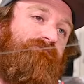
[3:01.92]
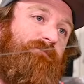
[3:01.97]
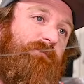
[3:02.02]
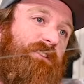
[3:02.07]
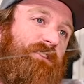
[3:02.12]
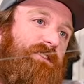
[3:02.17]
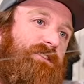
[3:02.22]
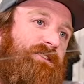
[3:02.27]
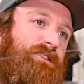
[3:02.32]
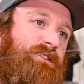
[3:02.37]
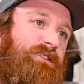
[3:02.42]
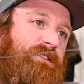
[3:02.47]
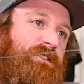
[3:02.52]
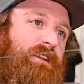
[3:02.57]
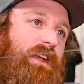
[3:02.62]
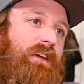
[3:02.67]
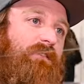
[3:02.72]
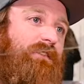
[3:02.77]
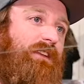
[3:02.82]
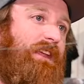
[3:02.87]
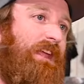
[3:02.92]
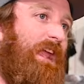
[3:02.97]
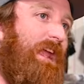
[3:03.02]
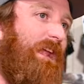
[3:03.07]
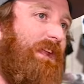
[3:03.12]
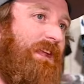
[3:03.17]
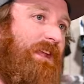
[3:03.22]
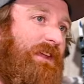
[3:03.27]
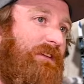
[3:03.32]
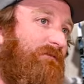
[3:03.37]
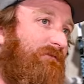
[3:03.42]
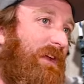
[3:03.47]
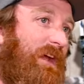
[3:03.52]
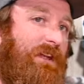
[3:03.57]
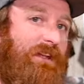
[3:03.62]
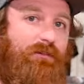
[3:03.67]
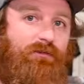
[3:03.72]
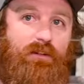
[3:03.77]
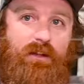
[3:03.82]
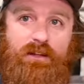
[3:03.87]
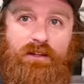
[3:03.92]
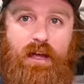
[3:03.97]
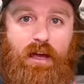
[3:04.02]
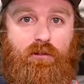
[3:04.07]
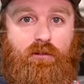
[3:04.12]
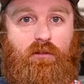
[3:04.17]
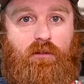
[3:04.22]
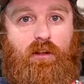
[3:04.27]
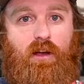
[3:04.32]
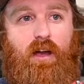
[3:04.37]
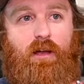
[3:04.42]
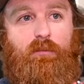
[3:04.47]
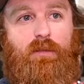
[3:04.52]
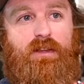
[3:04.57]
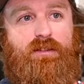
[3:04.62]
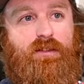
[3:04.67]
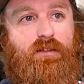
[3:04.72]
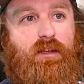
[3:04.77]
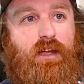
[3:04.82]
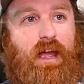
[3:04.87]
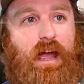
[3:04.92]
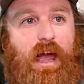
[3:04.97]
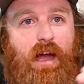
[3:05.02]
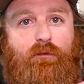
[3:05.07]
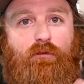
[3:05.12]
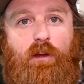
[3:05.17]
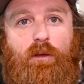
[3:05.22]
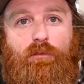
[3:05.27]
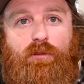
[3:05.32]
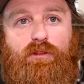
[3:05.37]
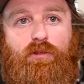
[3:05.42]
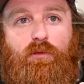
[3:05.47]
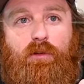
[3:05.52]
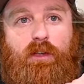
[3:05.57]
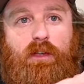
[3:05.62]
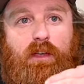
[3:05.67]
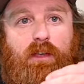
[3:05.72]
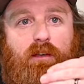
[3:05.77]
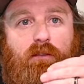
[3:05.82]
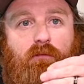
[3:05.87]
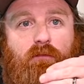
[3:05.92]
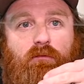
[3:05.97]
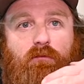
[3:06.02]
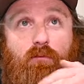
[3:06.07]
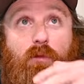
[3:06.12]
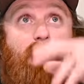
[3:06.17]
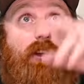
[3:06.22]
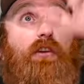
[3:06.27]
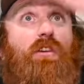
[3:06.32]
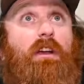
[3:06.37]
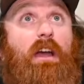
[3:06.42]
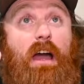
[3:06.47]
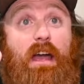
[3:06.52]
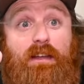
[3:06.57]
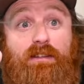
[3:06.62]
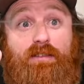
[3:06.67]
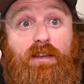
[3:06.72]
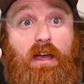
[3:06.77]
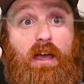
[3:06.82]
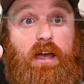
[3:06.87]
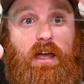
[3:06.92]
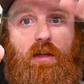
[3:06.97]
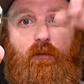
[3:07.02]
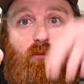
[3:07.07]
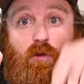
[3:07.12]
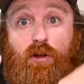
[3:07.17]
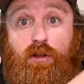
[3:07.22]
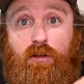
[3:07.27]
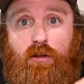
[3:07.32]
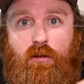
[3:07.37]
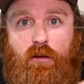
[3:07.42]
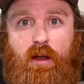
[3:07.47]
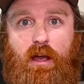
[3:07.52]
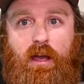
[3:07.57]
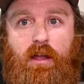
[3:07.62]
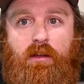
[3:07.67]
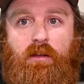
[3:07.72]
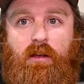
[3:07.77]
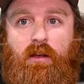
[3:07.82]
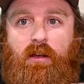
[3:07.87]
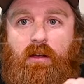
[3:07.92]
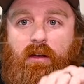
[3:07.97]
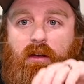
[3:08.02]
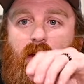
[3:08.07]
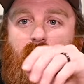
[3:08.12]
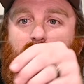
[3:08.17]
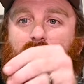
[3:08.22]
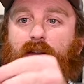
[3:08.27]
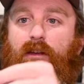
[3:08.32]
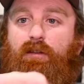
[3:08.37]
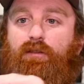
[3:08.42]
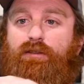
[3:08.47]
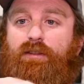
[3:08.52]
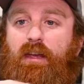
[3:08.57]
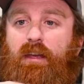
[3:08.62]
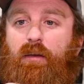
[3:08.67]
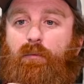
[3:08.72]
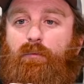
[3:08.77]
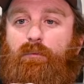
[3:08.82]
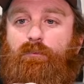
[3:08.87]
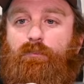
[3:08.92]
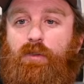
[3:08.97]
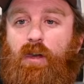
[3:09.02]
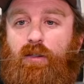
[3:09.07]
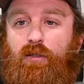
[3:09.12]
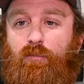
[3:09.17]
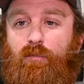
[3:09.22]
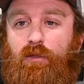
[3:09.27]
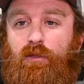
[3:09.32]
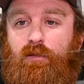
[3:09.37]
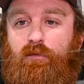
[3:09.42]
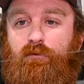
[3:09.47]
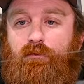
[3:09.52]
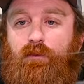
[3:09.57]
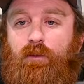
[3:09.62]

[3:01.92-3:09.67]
70, 80, 90 feet down your line, basically halfway between where your kite's at and where you're at. And then you'll take another balloon,